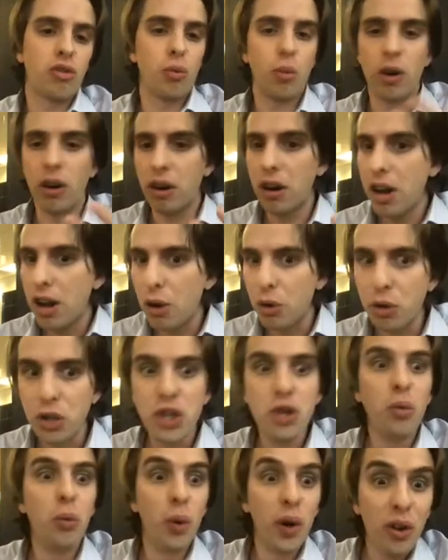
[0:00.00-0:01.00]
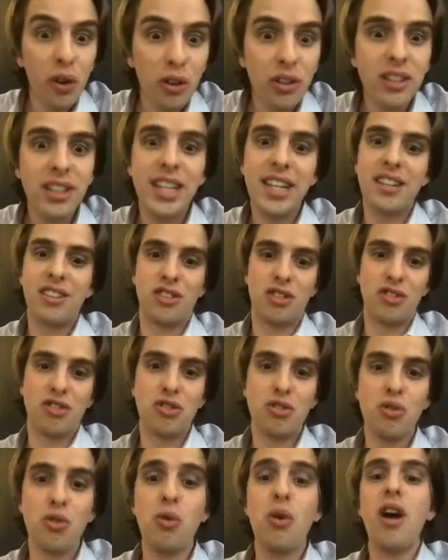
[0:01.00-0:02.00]
where you will need to
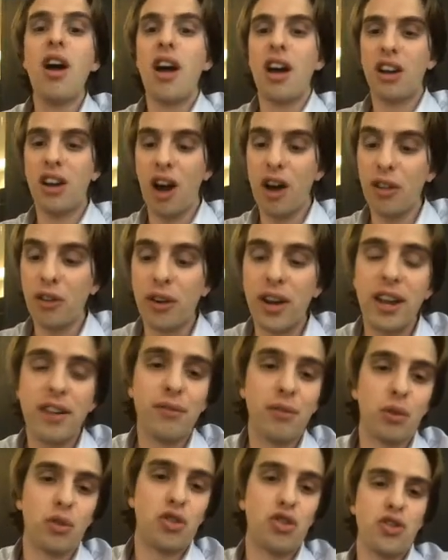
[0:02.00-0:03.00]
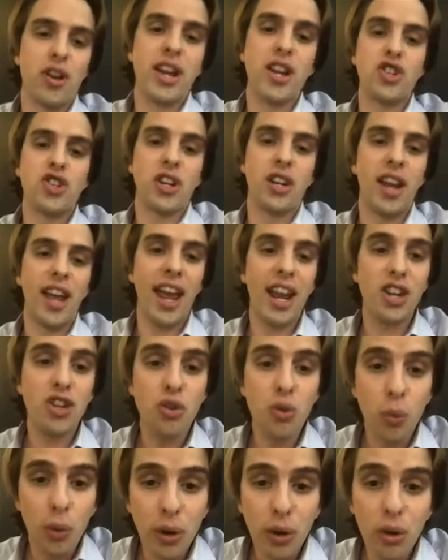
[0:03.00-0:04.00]
do color infiltration and
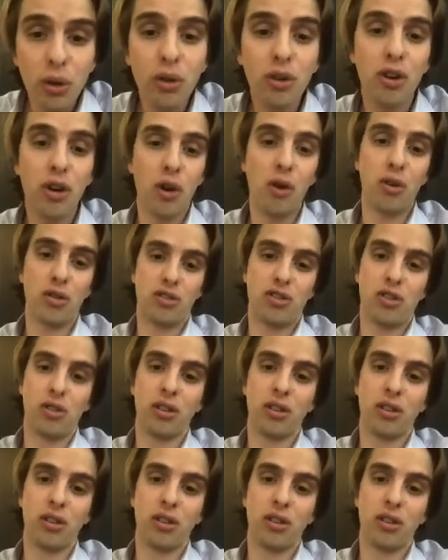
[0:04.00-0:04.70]
you will go to